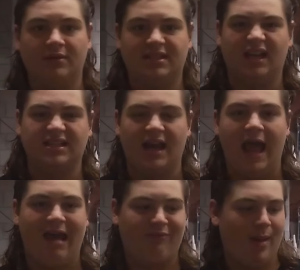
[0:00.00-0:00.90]

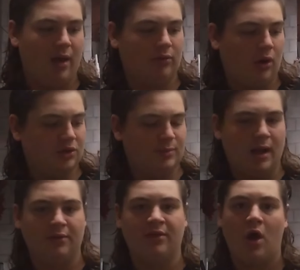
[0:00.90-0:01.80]
6.5 pound
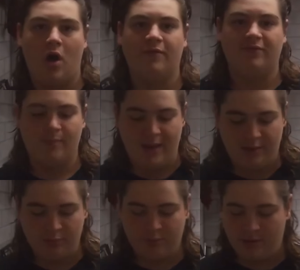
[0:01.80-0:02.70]
largemouth off of a
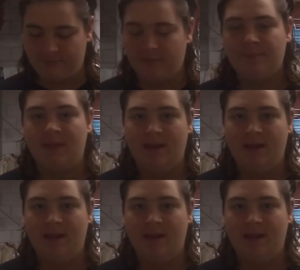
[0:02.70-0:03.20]
bed with one of them.